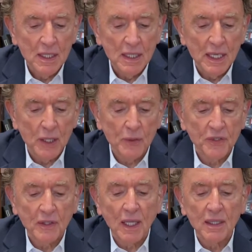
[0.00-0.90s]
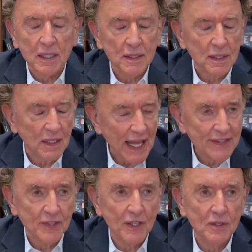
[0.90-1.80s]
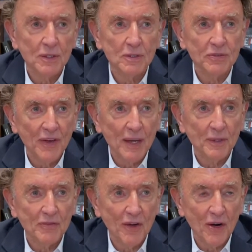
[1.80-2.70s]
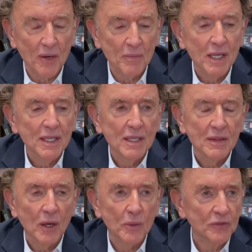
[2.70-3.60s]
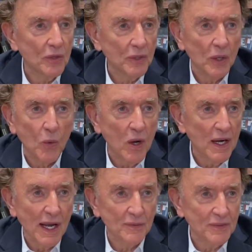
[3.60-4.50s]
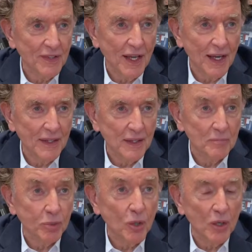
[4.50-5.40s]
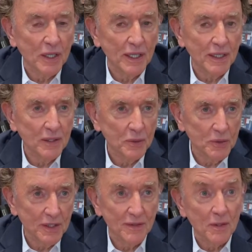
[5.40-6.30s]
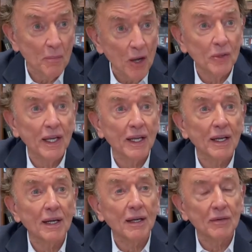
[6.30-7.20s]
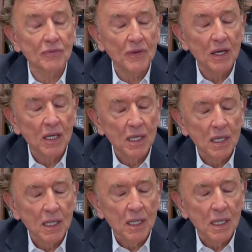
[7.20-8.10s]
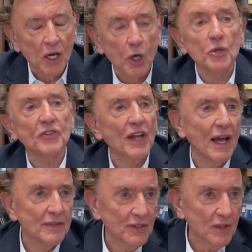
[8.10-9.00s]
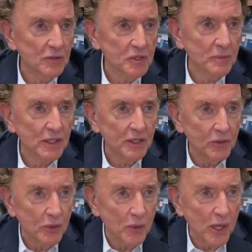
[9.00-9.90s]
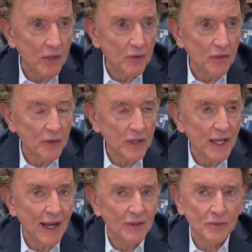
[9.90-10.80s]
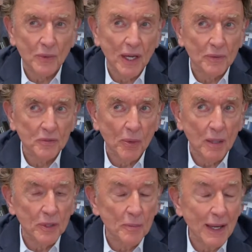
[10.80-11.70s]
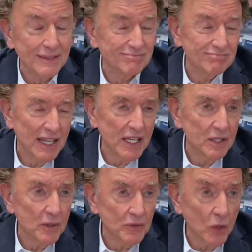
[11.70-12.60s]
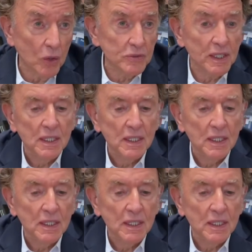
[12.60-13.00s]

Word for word: And it was a cl- classical family farm. There was only one outside employee who did the milking of a herd size that ultimately grew to 130 cows when I was probably about eight years old.